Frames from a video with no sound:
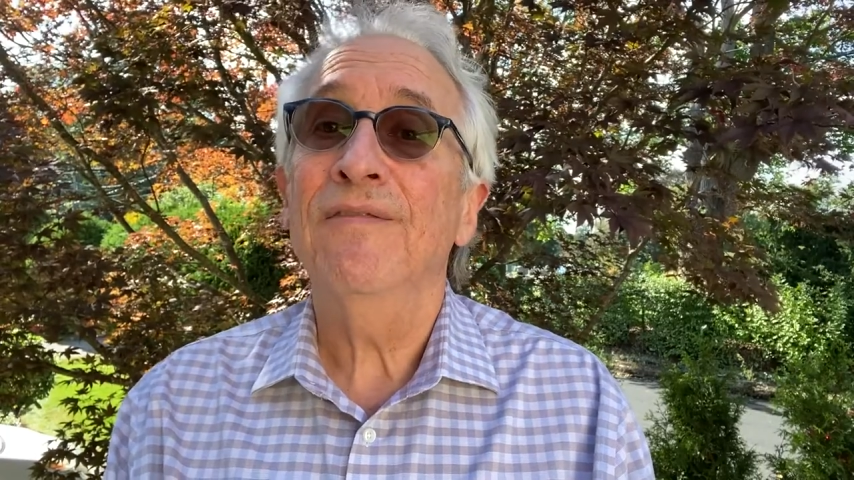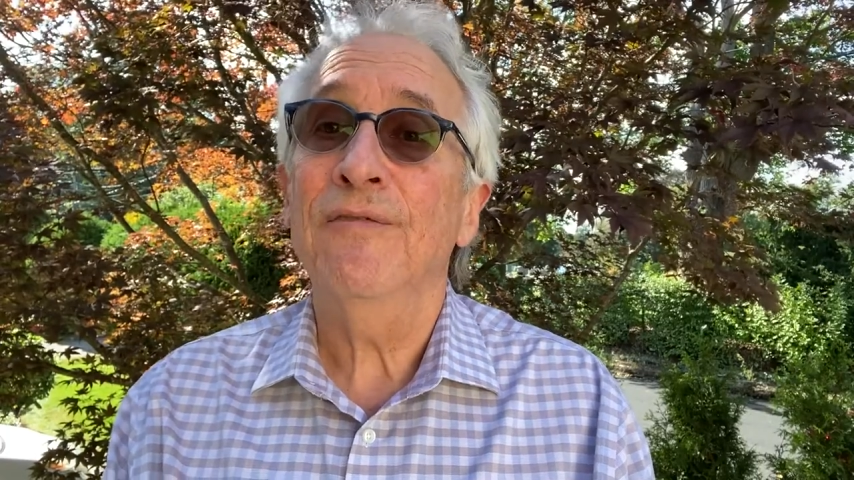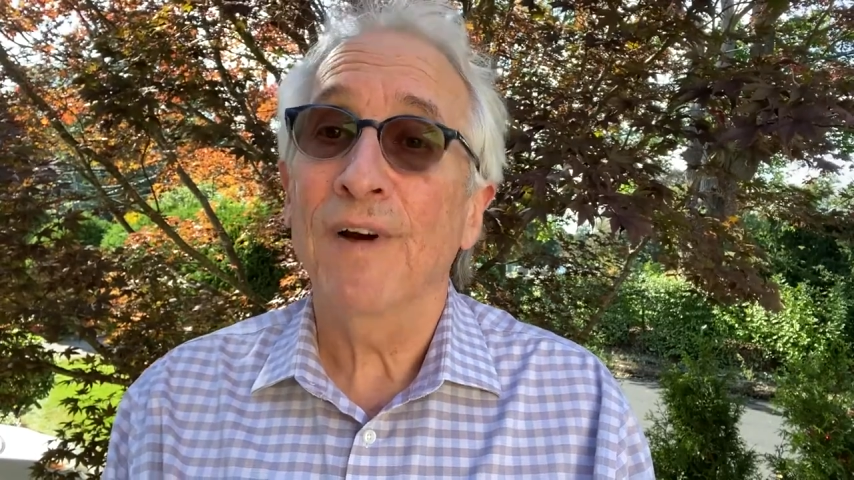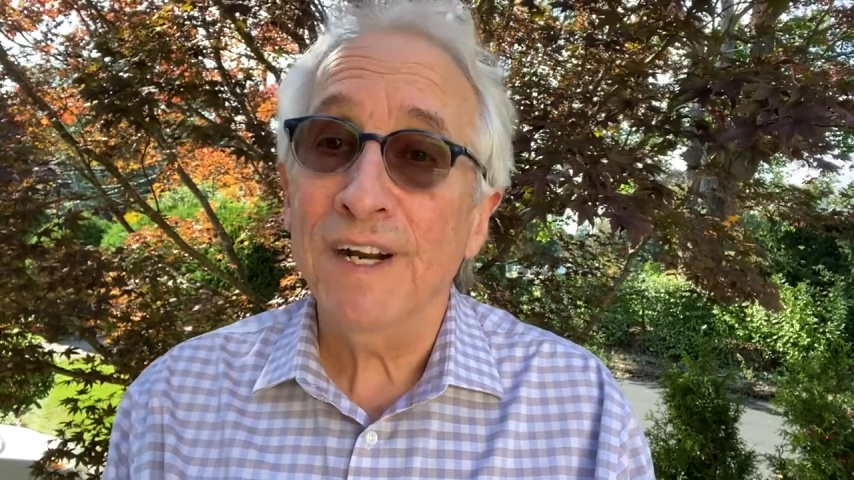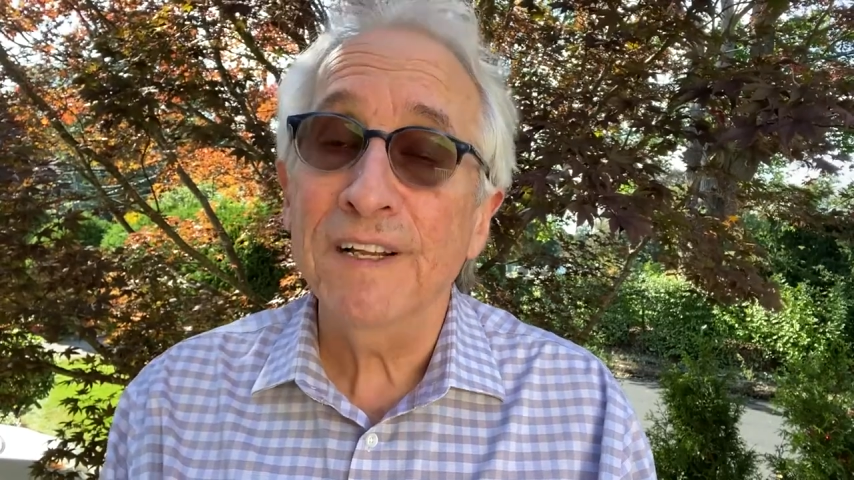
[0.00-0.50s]

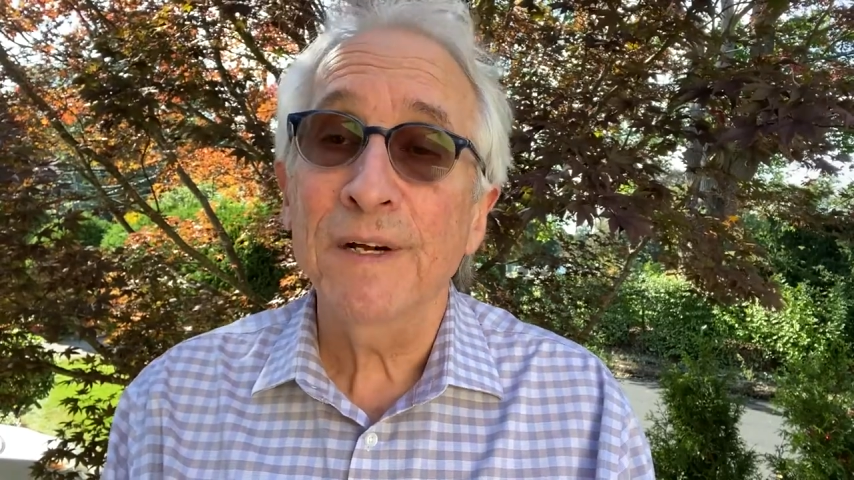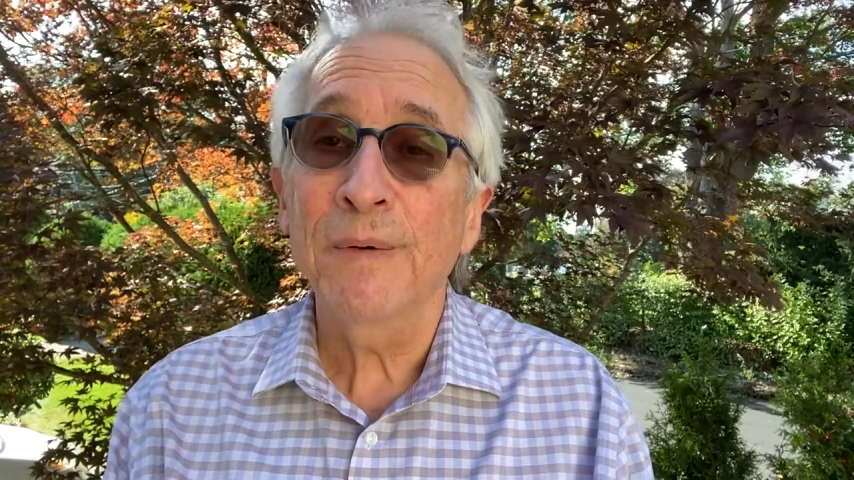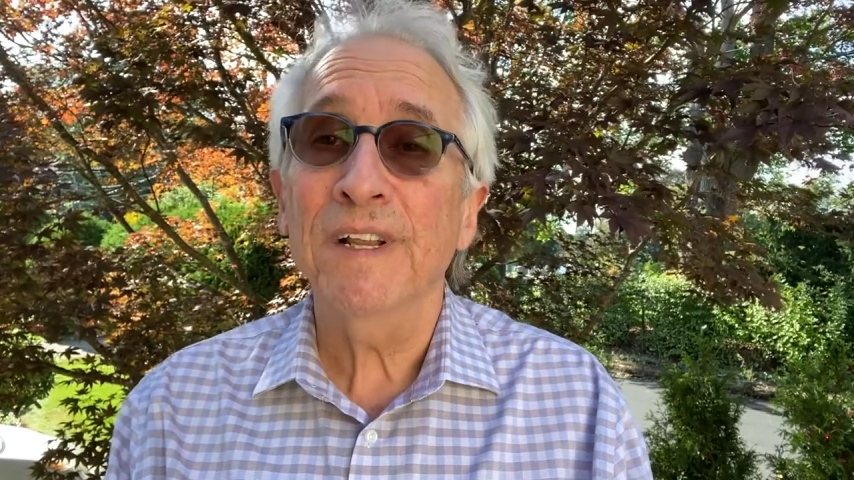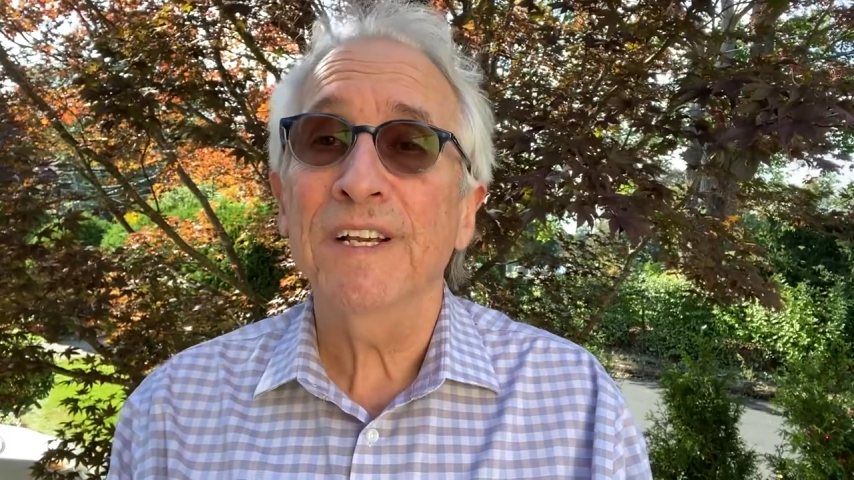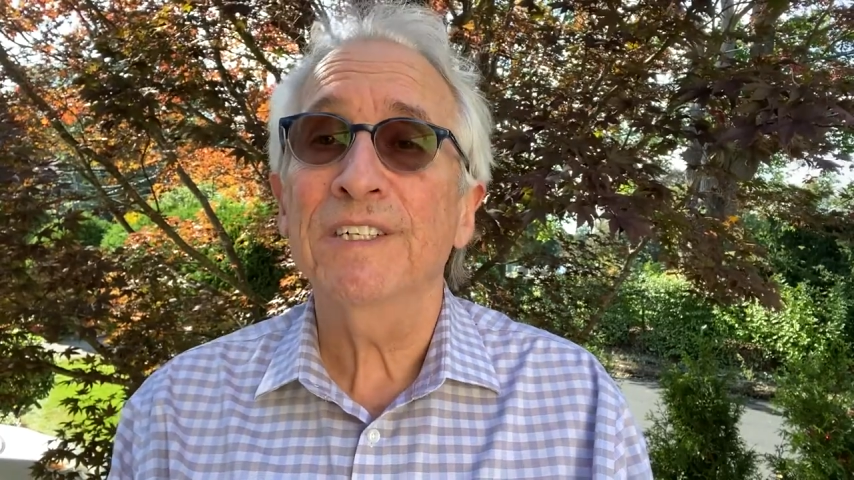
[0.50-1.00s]
friendly
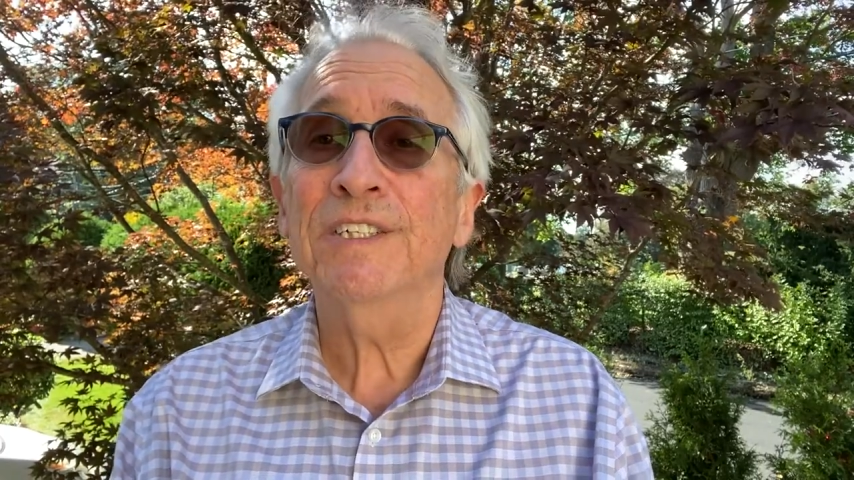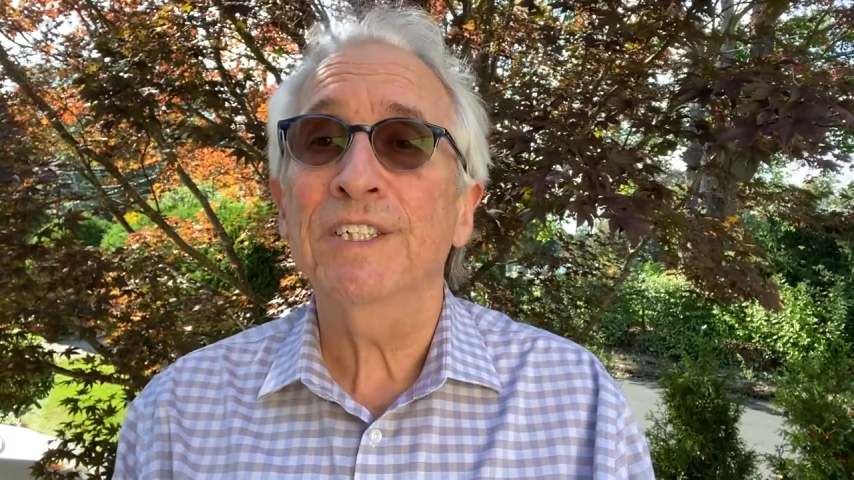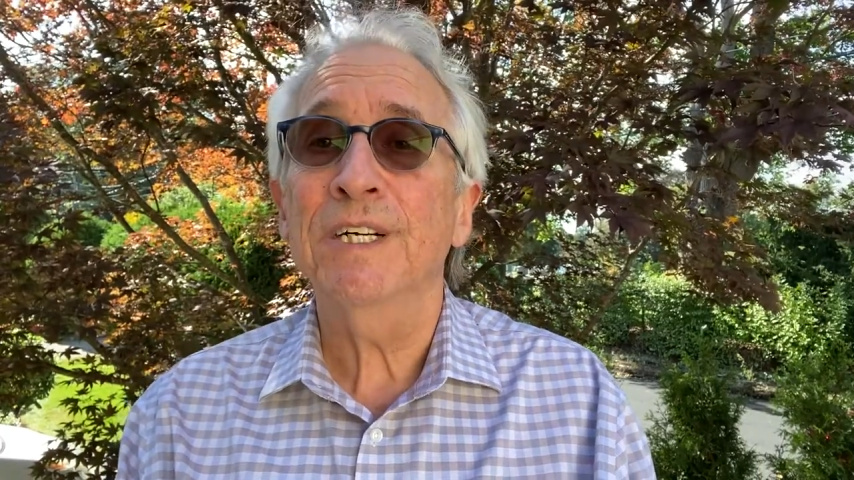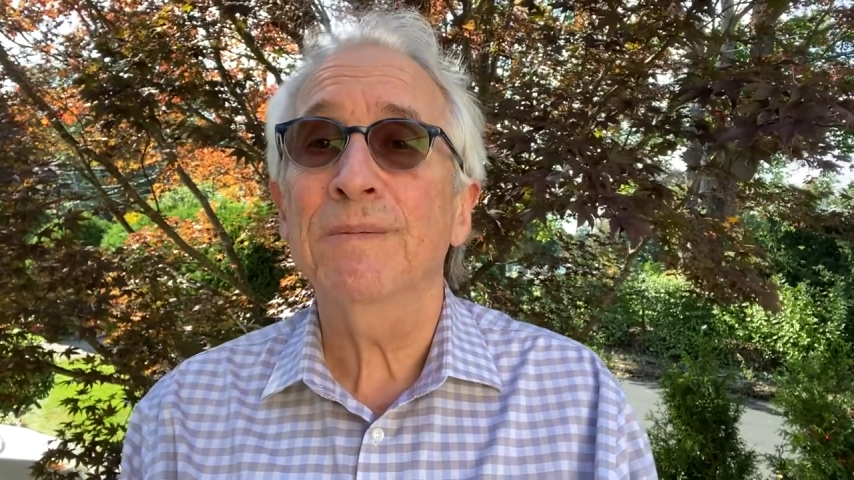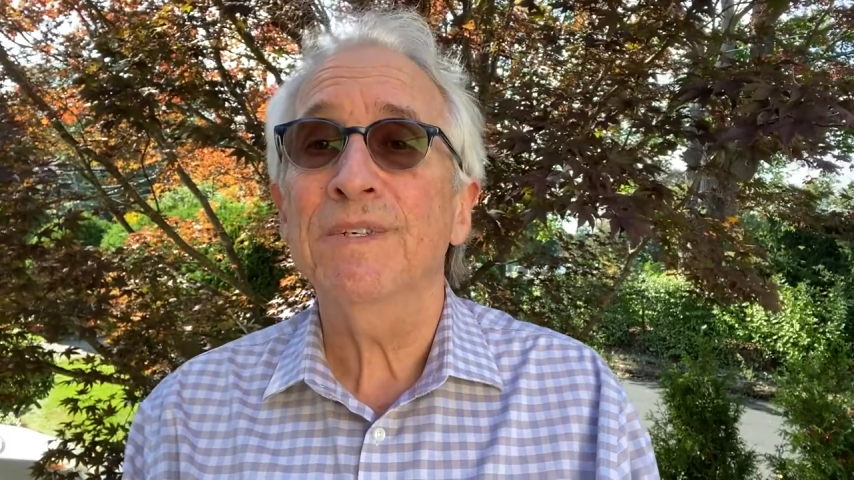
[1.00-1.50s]

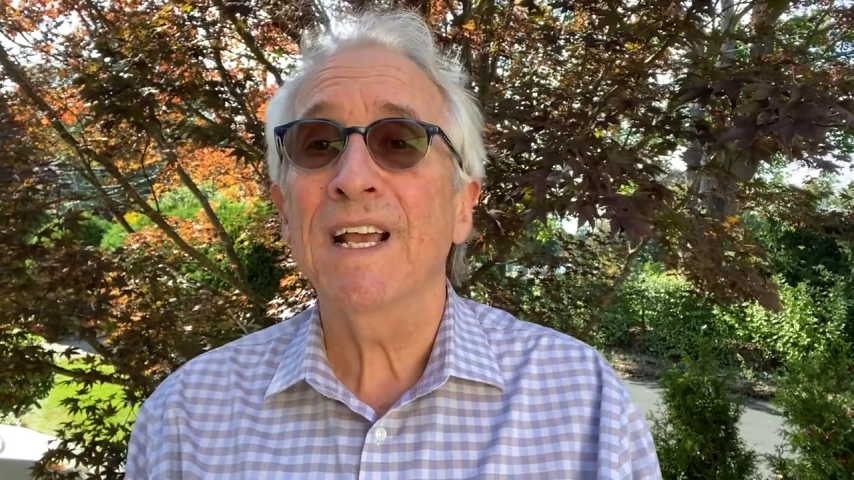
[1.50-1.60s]
relationships